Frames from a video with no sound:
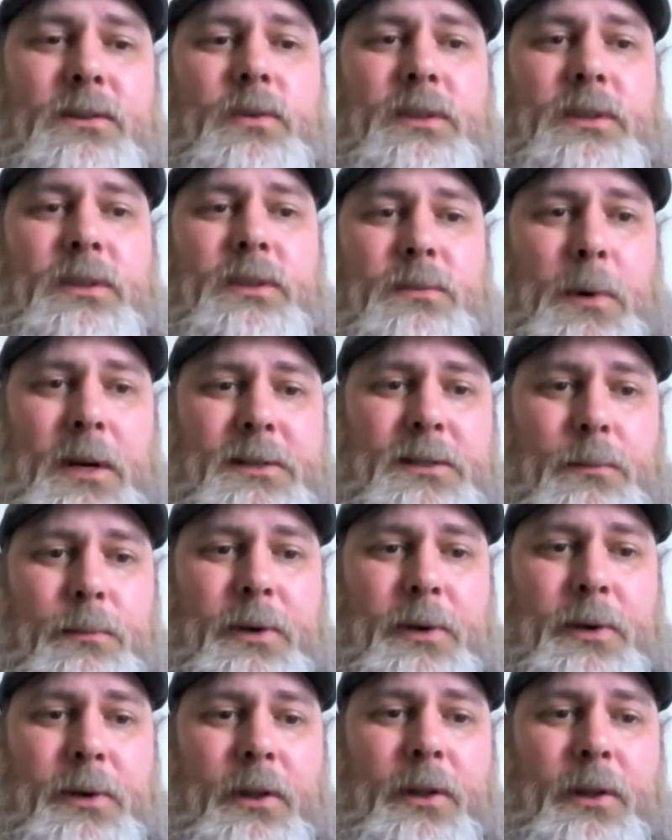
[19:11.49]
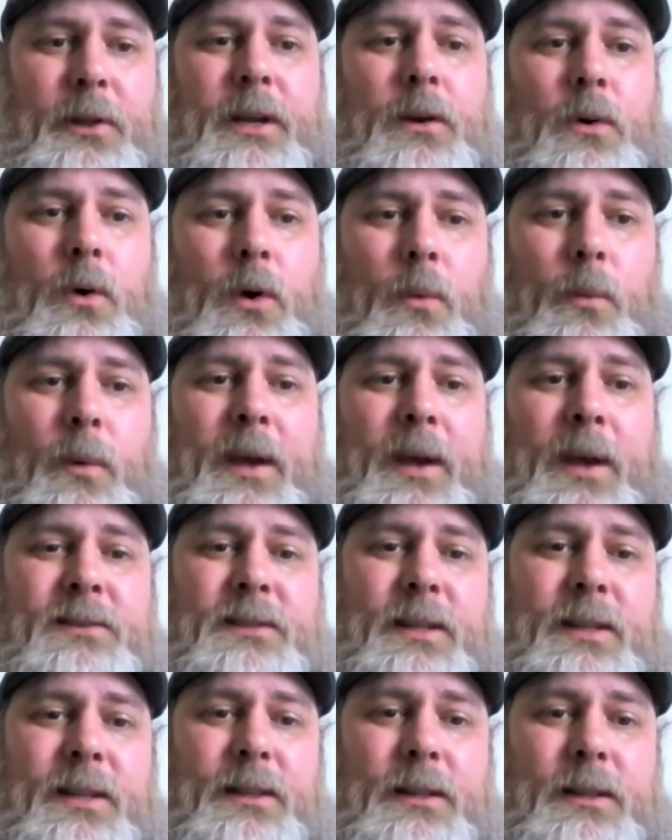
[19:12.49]
responsibility or ways
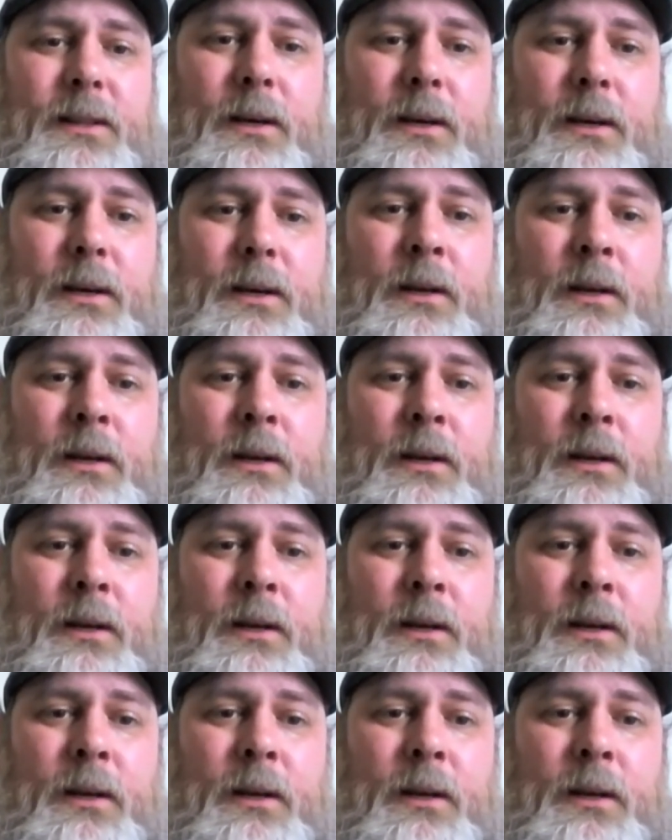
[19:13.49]
that the